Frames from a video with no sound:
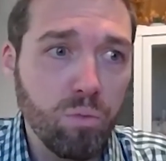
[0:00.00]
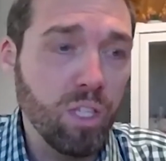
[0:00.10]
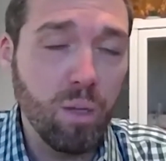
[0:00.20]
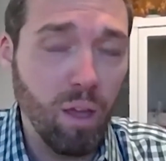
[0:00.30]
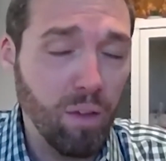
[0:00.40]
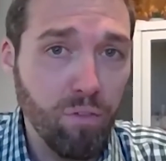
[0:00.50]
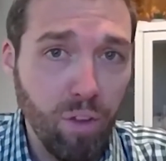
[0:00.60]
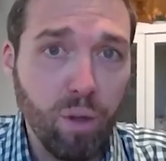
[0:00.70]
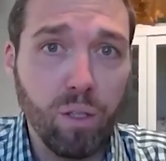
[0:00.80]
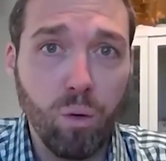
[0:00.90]
seem to have a
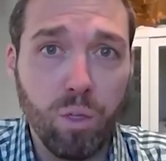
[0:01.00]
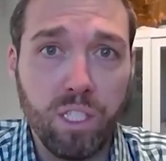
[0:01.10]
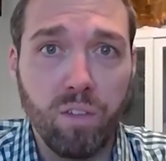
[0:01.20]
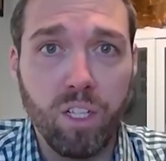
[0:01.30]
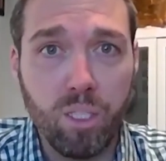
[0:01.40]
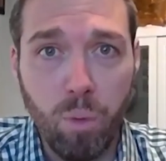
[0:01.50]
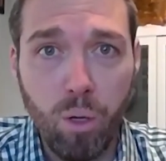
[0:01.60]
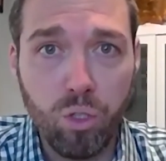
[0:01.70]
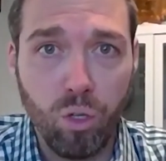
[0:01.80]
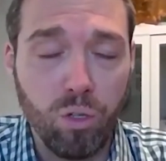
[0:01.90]
very low risk of
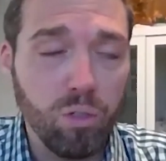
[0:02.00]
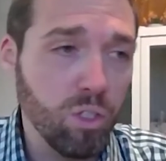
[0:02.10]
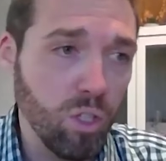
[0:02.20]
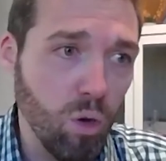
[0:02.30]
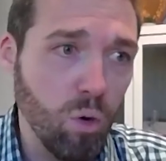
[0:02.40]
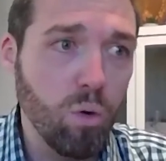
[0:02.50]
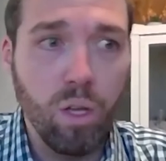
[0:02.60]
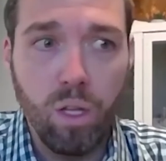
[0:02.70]
exposure, so